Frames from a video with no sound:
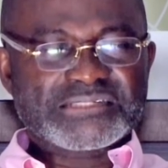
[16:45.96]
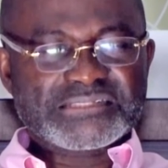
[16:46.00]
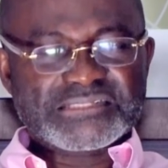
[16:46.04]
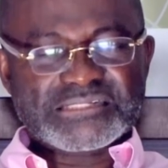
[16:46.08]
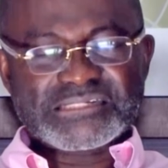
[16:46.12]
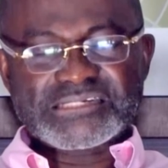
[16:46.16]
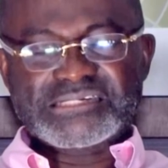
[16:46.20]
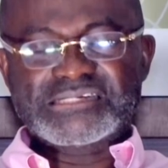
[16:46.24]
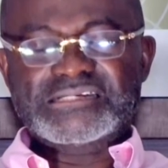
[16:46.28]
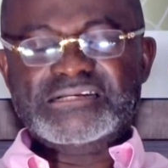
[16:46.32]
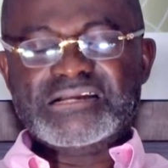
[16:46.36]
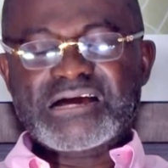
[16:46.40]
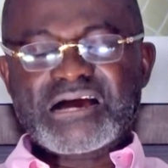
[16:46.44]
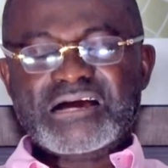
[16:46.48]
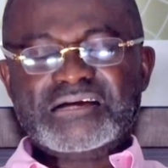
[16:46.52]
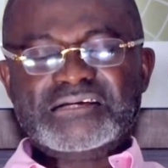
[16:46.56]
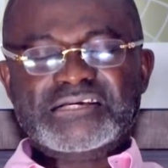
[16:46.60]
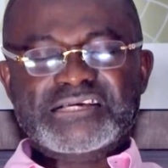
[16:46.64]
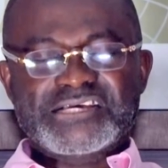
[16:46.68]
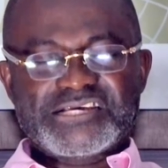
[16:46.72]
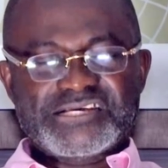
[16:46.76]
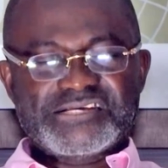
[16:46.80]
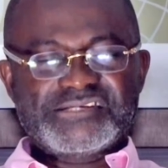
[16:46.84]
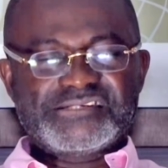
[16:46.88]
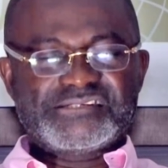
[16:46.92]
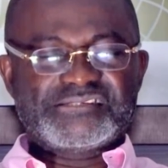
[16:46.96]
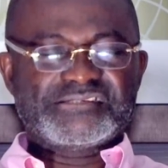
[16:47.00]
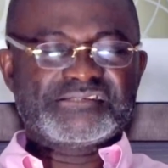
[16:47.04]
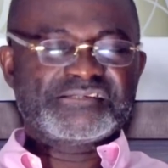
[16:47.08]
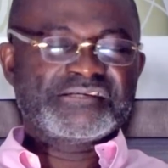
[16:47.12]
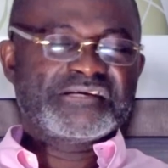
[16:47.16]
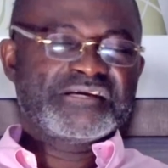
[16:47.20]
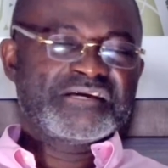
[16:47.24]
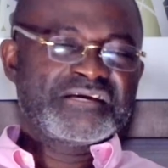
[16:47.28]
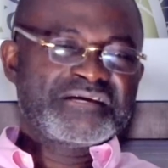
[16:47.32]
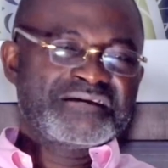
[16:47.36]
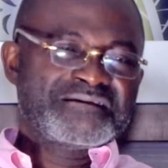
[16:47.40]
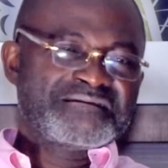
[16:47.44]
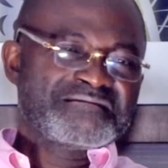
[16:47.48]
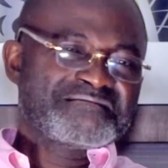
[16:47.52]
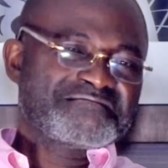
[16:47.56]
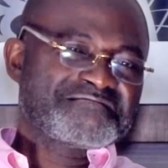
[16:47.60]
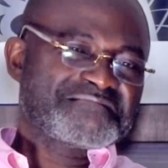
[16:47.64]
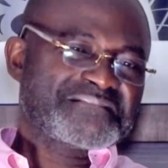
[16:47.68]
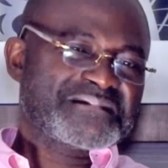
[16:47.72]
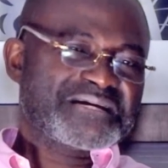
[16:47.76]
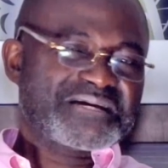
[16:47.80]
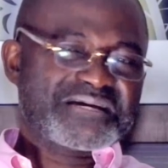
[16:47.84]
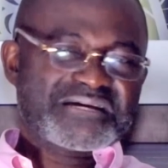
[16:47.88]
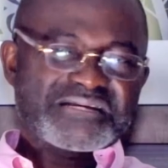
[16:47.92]
but in our case,
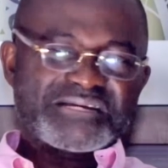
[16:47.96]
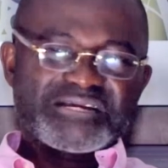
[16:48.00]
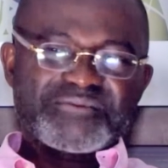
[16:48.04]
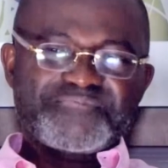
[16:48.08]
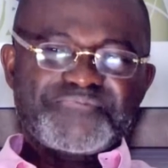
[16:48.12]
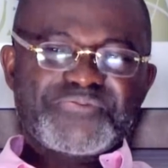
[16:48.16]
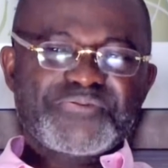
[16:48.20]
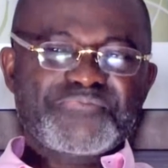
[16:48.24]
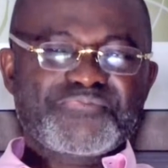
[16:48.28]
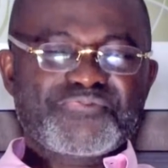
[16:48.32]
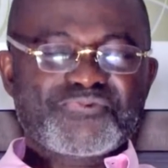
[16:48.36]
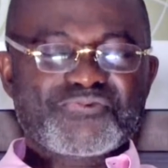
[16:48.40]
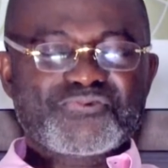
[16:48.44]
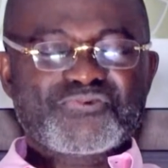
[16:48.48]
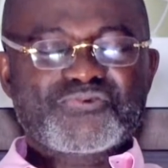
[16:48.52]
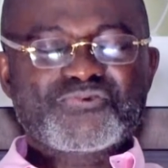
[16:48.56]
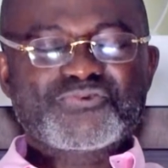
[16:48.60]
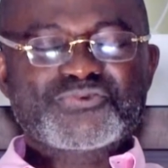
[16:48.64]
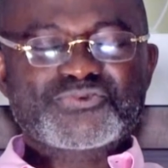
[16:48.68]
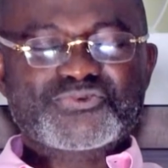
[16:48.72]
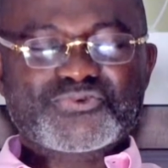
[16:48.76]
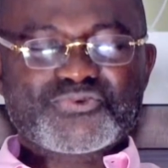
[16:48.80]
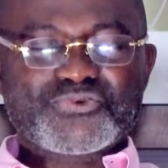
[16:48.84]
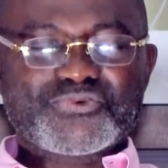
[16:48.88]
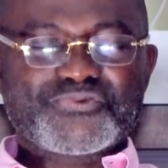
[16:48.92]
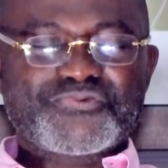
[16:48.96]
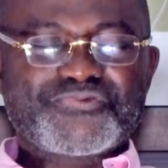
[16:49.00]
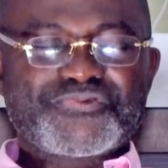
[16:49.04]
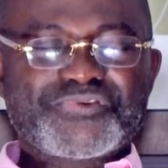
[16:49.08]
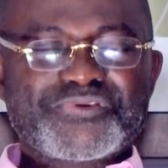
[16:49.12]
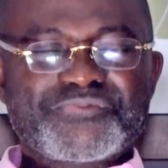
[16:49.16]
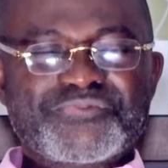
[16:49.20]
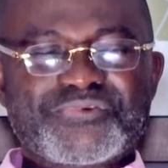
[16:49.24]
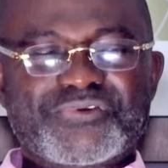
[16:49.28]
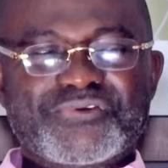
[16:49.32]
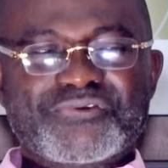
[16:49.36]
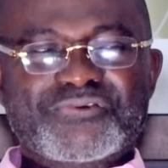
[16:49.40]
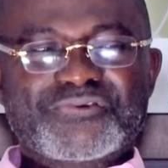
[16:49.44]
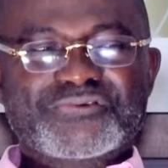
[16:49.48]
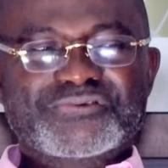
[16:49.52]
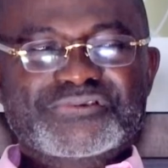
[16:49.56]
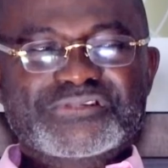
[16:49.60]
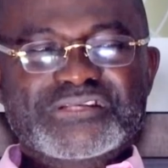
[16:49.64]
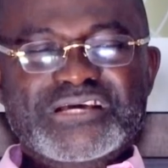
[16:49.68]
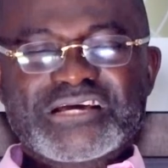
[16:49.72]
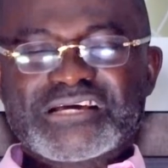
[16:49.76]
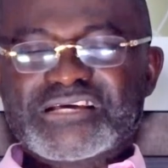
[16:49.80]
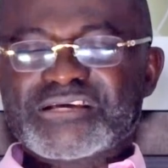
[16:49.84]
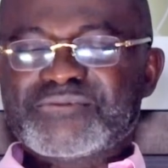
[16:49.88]
the people go scot-free because